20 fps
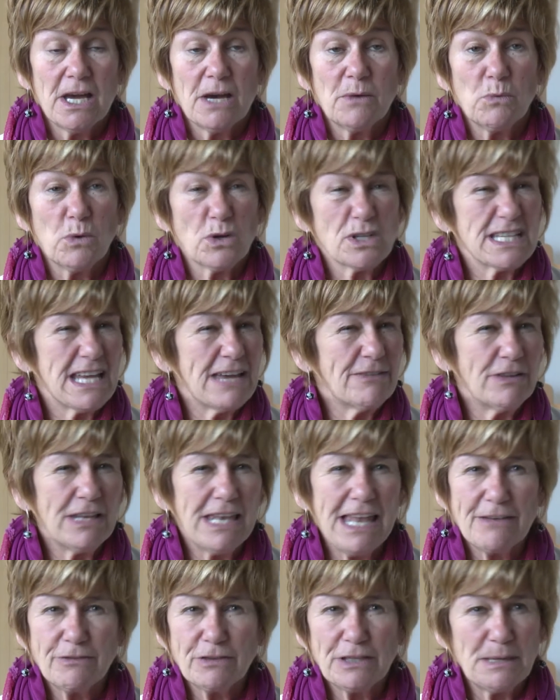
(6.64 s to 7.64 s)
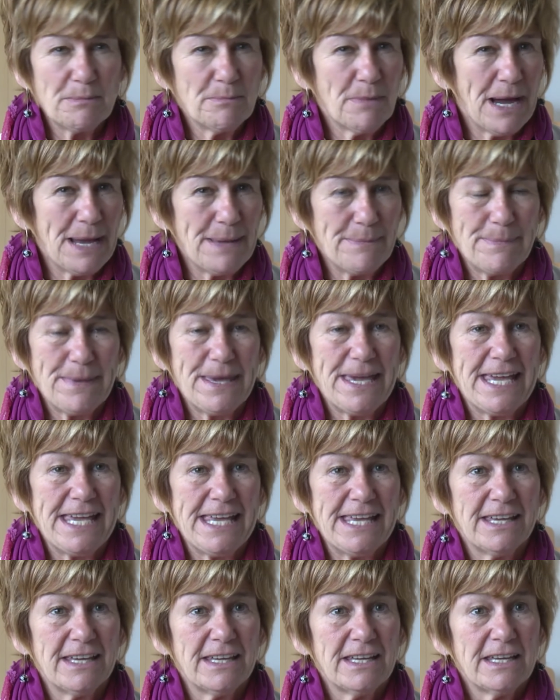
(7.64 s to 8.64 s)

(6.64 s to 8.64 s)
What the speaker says: whatever level it might be,